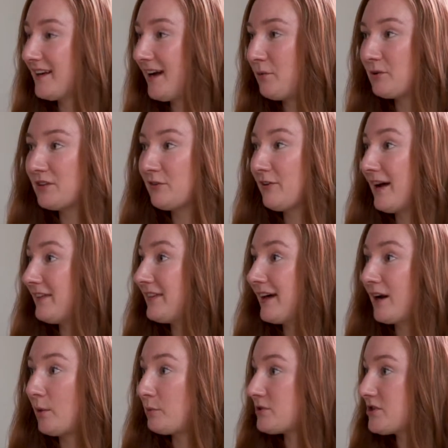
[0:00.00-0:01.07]
I wouldn't have had that
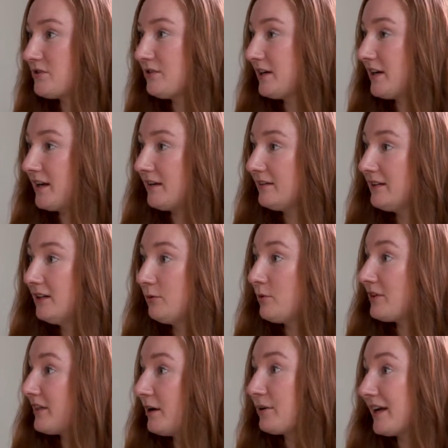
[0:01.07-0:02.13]
opportunity
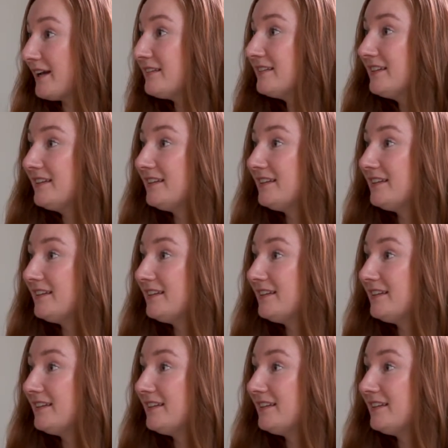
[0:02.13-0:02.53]
without it.